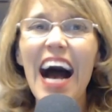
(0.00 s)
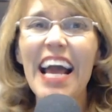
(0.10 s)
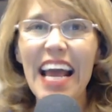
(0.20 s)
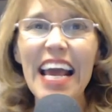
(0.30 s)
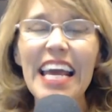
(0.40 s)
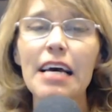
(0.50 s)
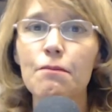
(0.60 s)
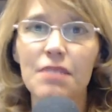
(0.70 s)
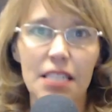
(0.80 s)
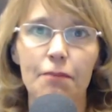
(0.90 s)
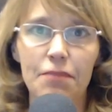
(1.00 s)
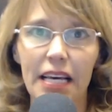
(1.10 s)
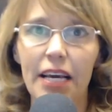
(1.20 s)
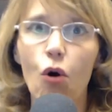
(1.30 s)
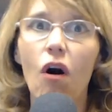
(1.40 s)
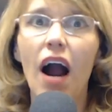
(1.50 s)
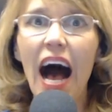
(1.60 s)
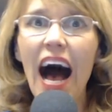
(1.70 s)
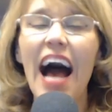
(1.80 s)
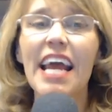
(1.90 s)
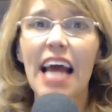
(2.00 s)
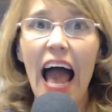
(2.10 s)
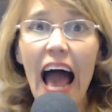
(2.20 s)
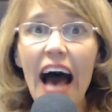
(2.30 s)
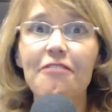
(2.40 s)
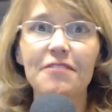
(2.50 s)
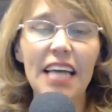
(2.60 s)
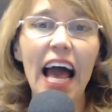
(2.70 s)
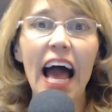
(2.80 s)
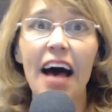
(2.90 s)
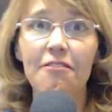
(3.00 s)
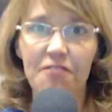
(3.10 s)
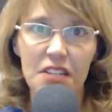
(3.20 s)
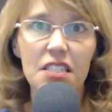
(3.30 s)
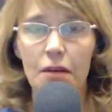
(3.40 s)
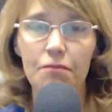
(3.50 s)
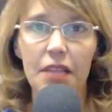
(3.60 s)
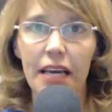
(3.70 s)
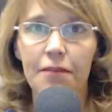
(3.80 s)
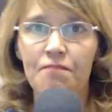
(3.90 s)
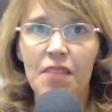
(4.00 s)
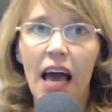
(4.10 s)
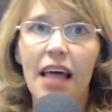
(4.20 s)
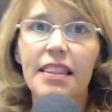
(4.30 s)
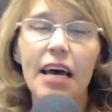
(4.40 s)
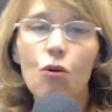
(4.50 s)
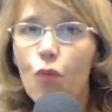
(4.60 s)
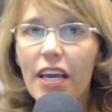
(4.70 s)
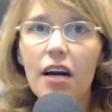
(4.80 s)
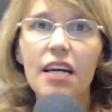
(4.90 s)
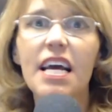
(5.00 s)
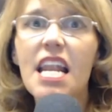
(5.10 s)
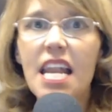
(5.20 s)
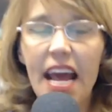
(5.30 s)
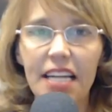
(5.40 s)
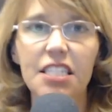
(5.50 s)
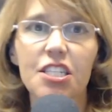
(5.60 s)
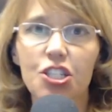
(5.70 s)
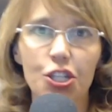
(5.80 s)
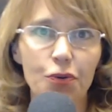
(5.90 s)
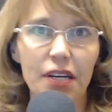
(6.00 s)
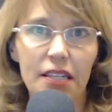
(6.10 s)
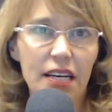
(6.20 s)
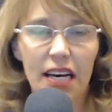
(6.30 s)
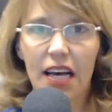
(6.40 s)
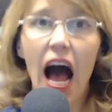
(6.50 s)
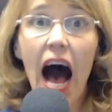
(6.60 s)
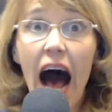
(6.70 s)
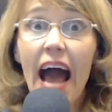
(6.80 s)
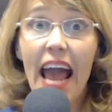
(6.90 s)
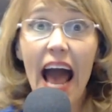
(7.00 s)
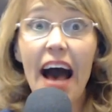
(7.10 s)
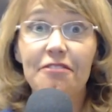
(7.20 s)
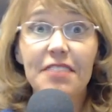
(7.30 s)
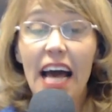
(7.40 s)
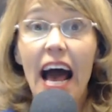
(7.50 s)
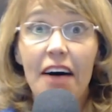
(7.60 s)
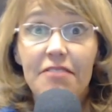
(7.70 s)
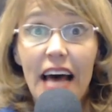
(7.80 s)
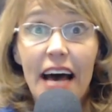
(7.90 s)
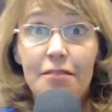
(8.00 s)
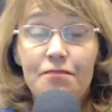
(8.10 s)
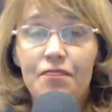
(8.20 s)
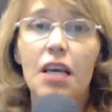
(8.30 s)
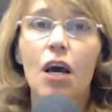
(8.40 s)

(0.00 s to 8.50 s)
I am something, or I have to have something, then we are connected to it. I have to have that.